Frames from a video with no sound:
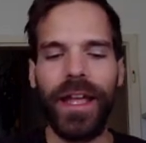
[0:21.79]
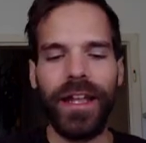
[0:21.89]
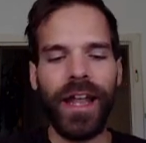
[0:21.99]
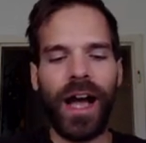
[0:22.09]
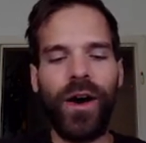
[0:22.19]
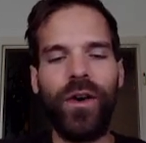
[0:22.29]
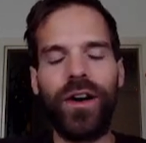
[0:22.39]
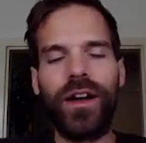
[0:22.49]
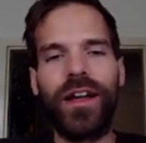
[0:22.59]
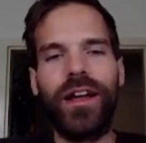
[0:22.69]
Now,
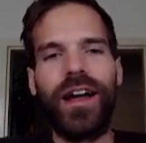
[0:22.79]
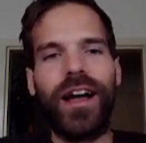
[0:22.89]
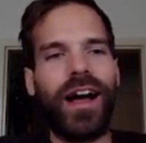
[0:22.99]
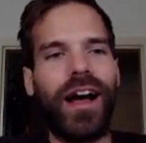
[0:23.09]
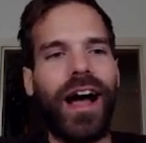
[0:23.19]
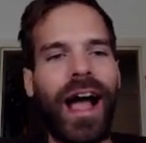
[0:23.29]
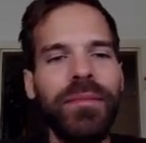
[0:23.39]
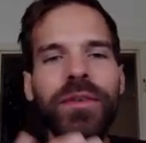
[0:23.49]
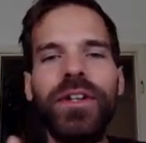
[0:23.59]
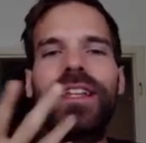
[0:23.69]
I'm
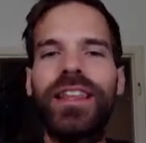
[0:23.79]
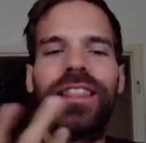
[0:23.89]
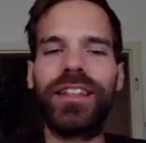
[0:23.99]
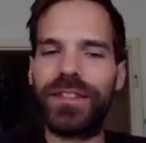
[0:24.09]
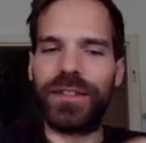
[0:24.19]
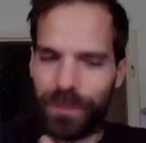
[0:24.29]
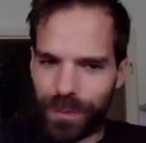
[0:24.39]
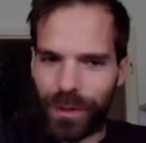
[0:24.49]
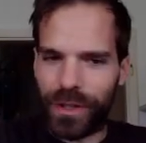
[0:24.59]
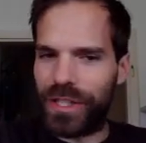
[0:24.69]
not in this
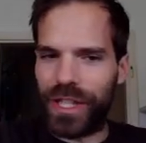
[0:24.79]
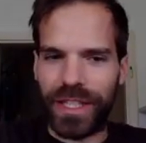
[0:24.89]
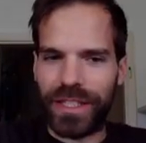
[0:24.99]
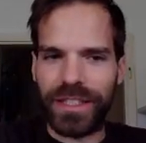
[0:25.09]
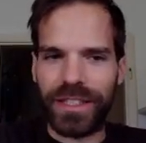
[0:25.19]
project